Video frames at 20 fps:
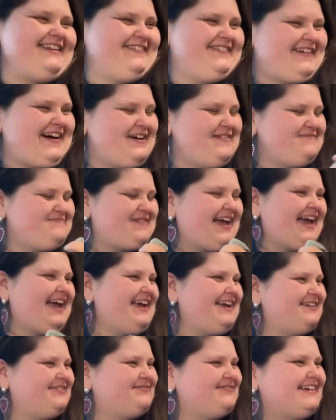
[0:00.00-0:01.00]
what,
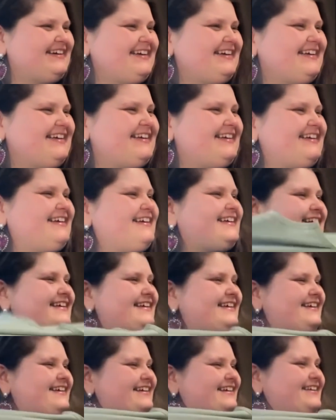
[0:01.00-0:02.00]
babe?
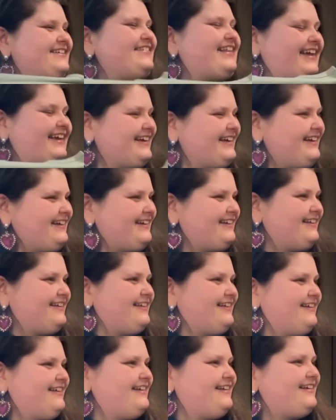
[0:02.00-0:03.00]
You like it?
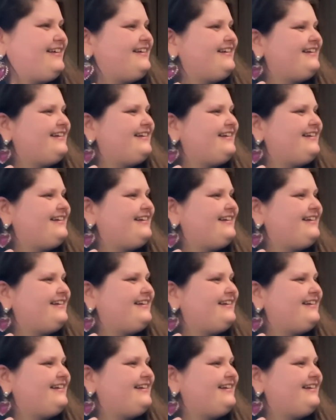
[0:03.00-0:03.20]
I